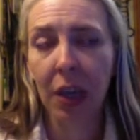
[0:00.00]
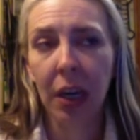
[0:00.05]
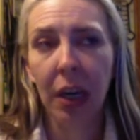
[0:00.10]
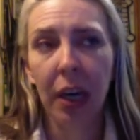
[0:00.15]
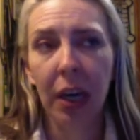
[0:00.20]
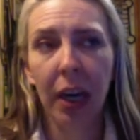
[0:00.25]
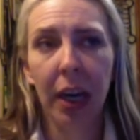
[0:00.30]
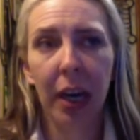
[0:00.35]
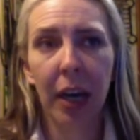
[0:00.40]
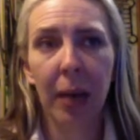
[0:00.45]

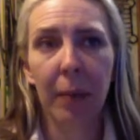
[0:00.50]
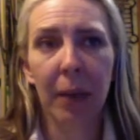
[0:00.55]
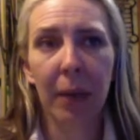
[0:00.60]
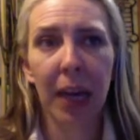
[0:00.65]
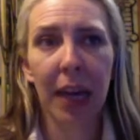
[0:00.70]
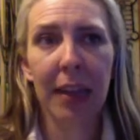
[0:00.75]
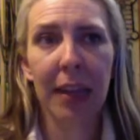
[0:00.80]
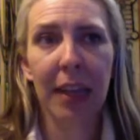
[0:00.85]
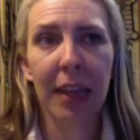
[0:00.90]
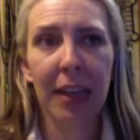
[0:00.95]

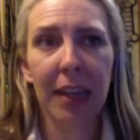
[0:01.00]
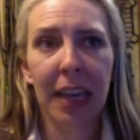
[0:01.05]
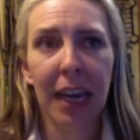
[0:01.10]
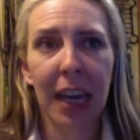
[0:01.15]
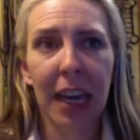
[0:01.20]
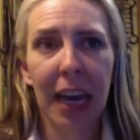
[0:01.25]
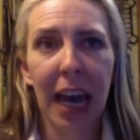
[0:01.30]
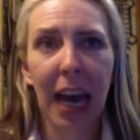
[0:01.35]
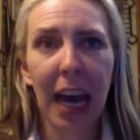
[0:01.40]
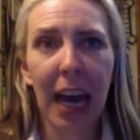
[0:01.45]
and that
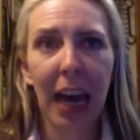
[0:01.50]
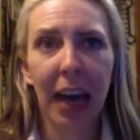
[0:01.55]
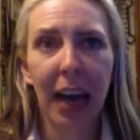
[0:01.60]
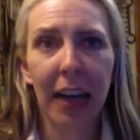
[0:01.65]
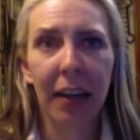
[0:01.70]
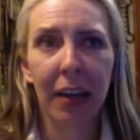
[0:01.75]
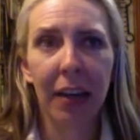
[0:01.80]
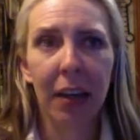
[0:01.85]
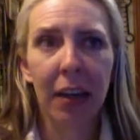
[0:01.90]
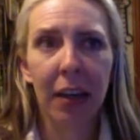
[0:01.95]
they
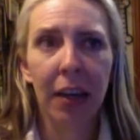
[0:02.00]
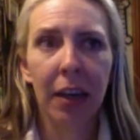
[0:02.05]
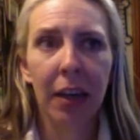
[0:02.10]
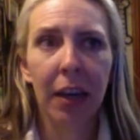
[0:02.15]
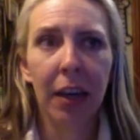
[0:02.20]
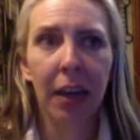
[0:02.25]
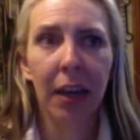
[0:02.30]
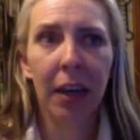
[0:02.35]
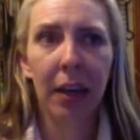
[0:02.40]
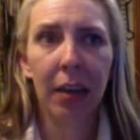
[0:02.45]
had,
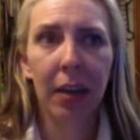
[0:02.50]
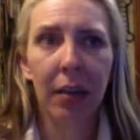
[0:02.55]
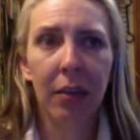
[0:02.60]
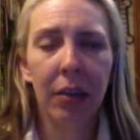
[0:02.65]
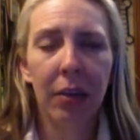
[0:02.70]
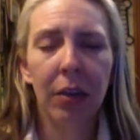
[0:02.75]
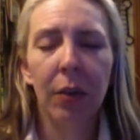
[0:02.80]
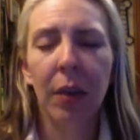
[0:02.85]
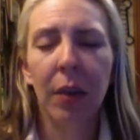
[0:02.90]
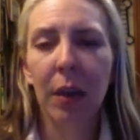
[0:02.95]

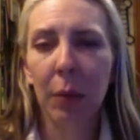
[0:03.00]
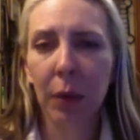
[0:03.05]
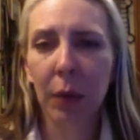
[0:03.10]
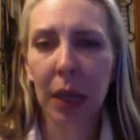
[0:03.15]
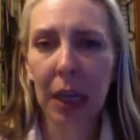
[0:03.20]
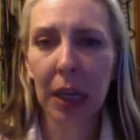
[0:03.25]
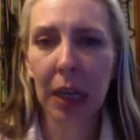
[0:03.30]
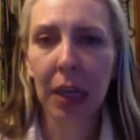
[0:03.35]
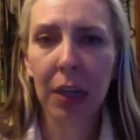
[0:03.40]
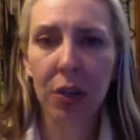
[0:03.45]
they were
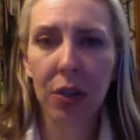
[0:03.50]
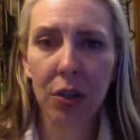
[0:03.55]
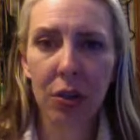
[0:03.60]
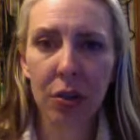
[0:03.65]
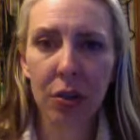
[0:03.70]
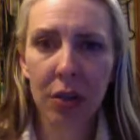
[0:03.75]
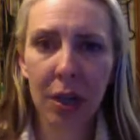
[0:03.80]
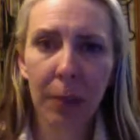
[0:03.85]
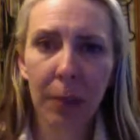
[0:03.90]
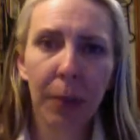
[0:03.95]
eating a
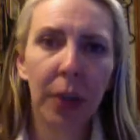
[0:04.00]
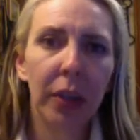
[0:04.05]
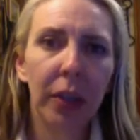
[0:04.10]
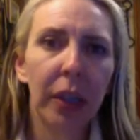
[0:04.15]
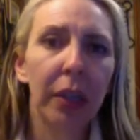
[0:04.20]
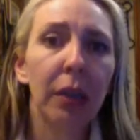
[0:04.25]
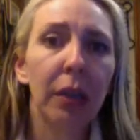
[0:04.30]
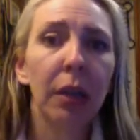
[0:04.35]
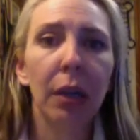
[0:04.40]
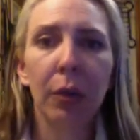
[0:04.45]
typically
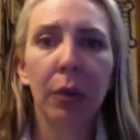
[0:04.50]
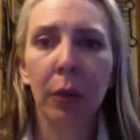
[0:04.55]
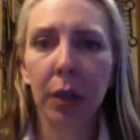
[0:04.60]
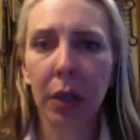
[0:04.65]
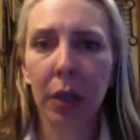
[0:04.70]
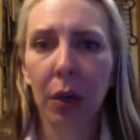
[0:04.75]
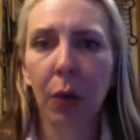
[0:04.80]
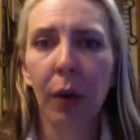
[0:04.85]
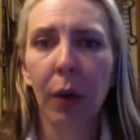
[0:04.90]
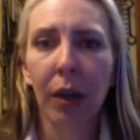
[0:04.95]
lower
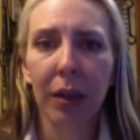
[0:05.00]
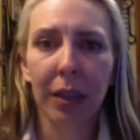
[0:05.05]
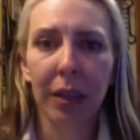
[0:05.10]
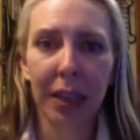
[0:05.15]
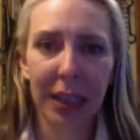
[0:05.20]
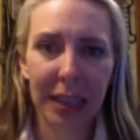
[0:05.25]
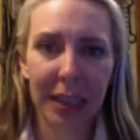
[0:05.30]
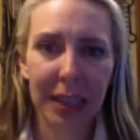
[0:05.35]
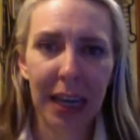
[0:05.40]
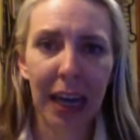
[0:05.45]

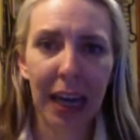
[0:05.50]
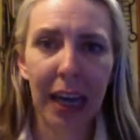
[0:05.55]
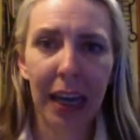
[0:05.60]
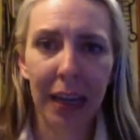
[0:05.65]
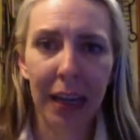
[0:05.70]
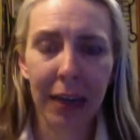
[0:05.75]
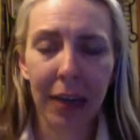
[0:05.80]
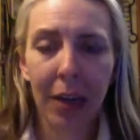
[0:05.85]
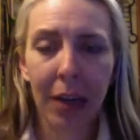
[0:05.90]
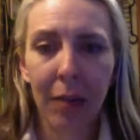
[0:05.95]
quality
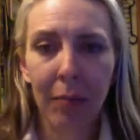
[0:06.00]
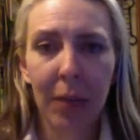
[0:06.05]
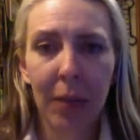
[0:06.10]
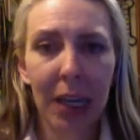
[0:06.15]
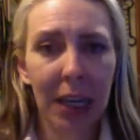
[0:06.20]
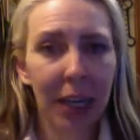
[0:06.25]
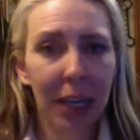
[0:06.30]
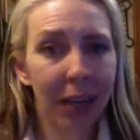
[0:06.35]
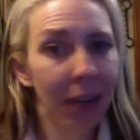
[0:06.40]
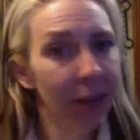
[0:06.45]
diet,
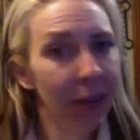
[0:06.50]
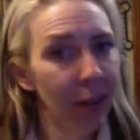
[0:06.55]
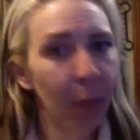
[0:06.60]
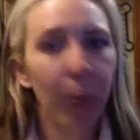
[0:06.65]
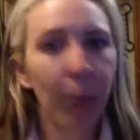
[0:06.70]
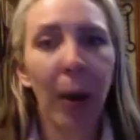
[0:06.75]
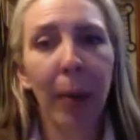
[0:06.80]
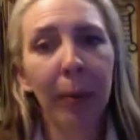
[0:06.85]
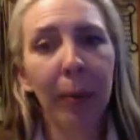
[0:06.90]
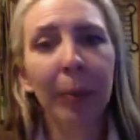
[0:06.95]
meaning they're
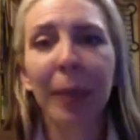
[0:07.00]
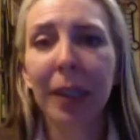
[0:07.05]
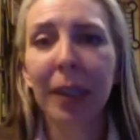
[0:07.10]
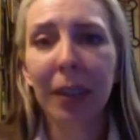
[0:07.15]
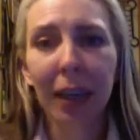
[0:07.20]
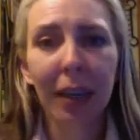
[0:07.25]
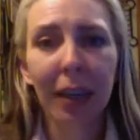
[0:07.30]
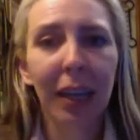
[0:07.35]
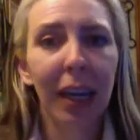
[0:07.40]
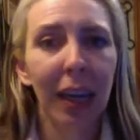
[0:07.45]
probably
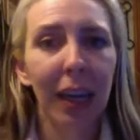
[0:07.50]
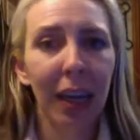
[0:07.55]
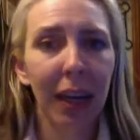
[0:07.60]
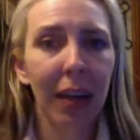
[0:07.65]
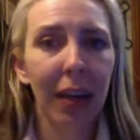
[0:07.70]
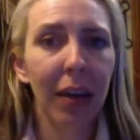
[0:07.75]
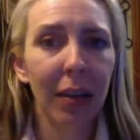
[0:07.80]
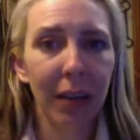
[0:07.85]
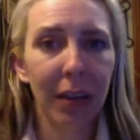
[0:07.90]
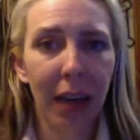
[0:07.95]
not eating
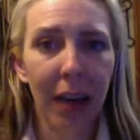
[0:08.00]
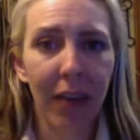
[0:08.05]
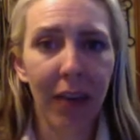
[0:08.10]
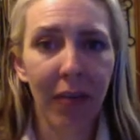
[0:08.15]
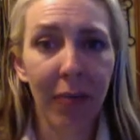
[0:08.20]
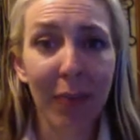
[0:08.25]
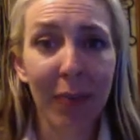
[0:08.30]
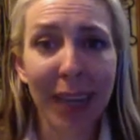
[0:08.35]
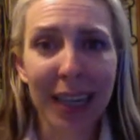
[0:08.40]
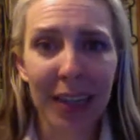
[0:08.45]
a lot of
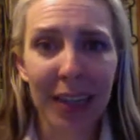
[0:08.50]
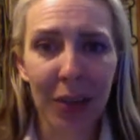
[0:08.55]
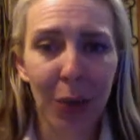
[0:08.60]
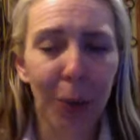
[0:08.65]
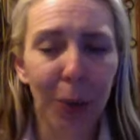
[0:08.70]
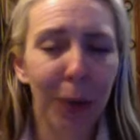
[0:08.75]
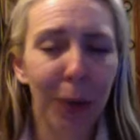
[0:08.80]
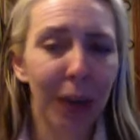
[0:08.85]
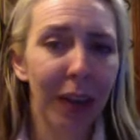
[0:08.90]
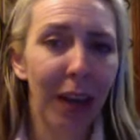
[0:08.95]
meat
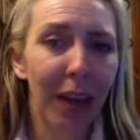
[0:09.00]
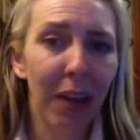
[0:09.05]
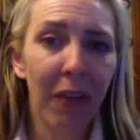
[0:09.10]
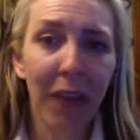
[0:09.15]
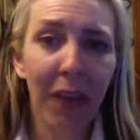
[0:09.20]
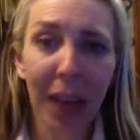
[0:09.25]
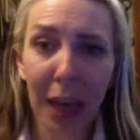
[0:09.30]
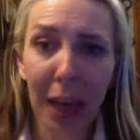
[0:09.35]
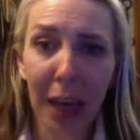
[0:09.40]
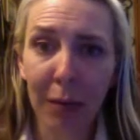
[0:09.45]
or a lot of
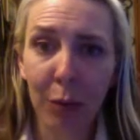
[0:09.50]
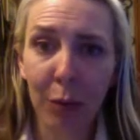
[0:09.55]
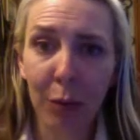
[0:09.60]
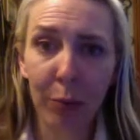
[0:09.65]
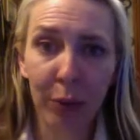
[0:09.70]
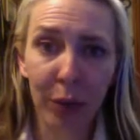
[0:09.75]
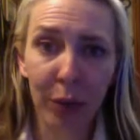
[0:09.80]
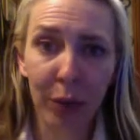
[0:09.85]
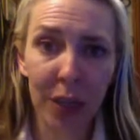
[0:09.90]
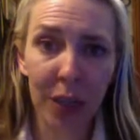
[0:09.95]
animal
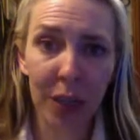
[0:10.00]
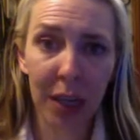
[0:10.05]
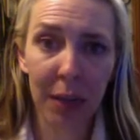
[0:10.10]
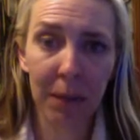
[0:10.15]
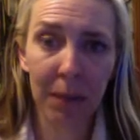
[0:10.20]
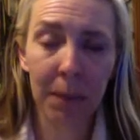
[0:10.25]
protein.